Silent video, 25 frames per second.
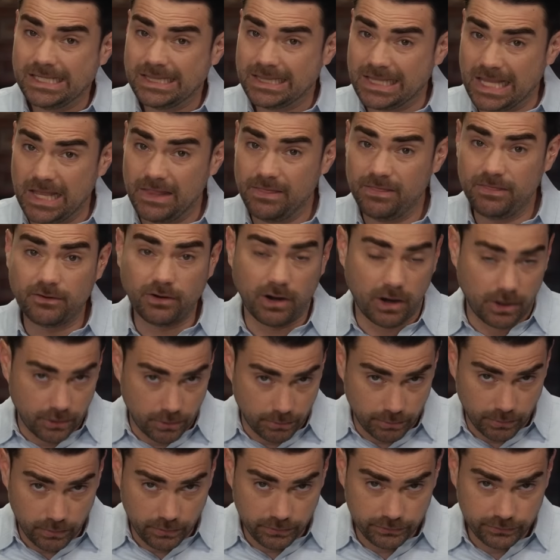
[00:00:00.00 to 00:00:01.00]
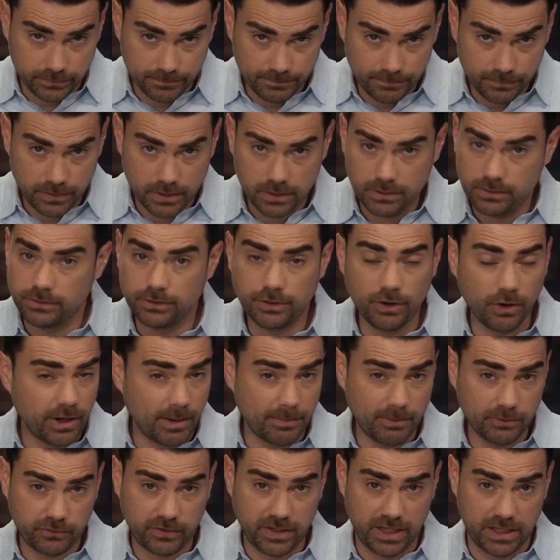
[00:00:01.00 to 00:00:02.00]
then there are no rules, no
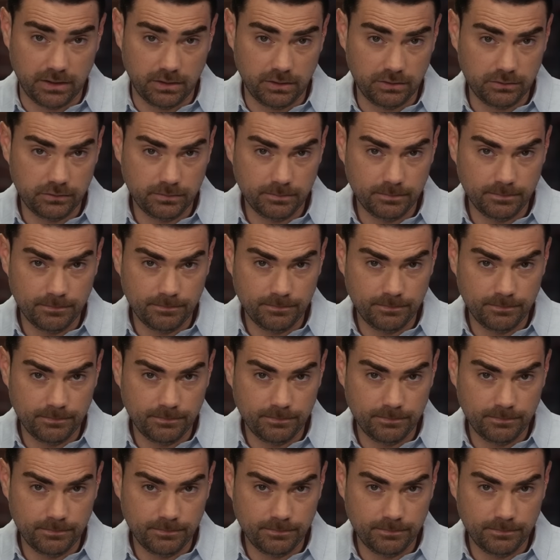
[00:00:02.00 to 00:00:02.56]
double standards.